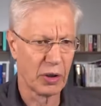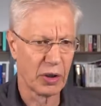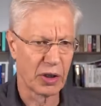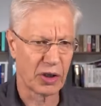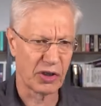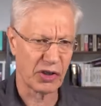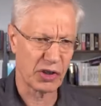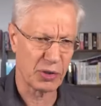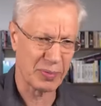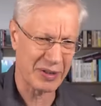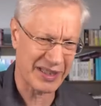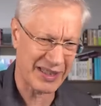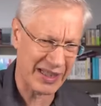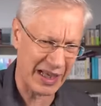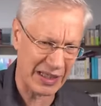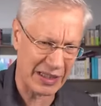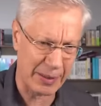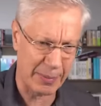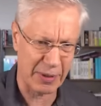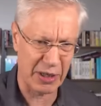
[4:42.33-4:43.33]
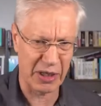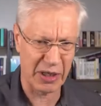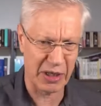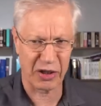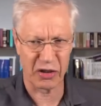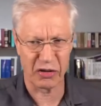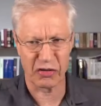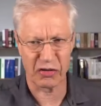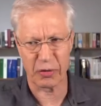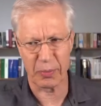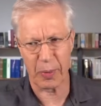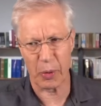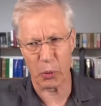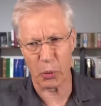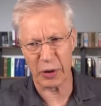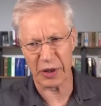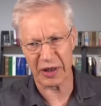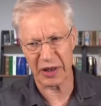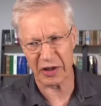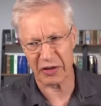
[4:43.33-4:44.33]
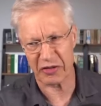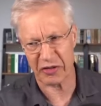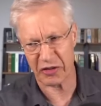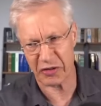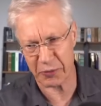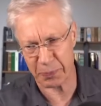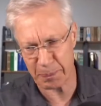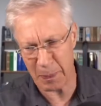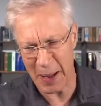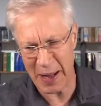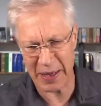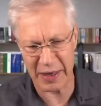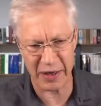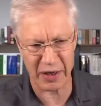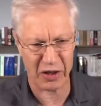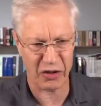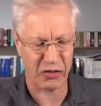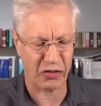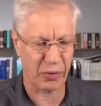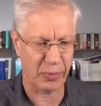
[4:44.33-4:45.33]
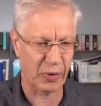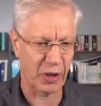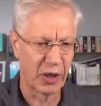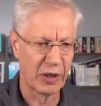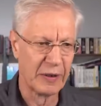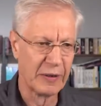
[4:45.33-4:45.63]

consumer sentiment, consumer willingness to spend, consumer,